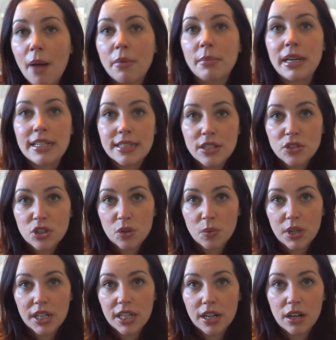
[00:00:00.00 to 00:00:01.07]
and my sister were
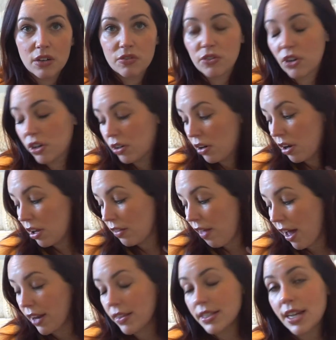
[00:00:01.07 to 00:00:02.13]
here for a
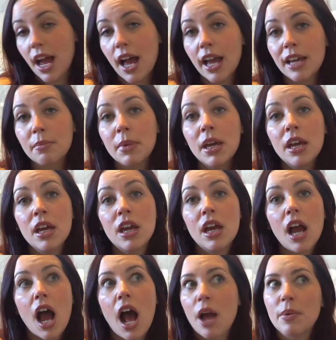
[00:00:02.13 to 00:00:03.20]
lot of the time,
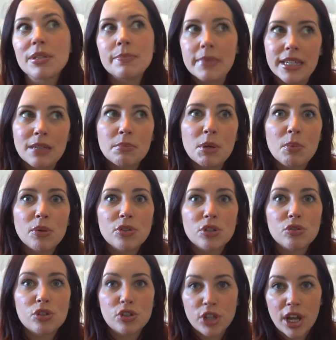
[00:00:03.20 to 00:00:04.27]
I was making people do
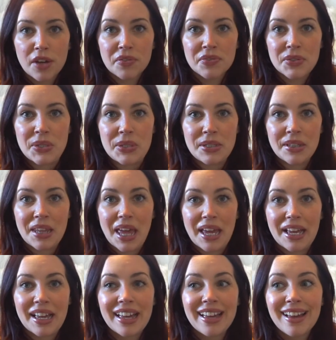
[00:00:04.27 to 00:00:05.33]
shifts.
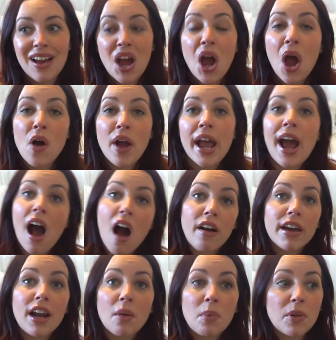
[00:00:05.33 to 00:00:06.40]
Like, okay, I'll
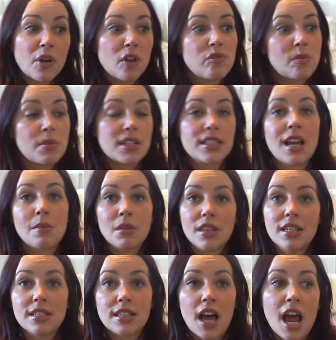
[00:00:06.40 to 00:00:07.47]
get up with her from this time to
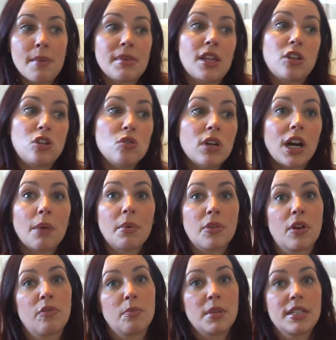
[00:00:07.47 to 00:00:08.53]
this time, and then you get up with
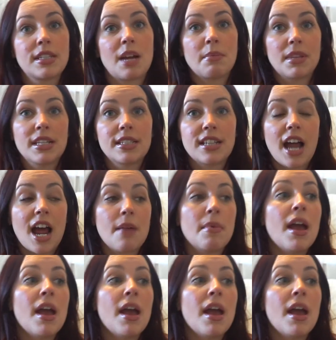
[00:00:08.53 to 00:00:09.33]
her from this time to this time,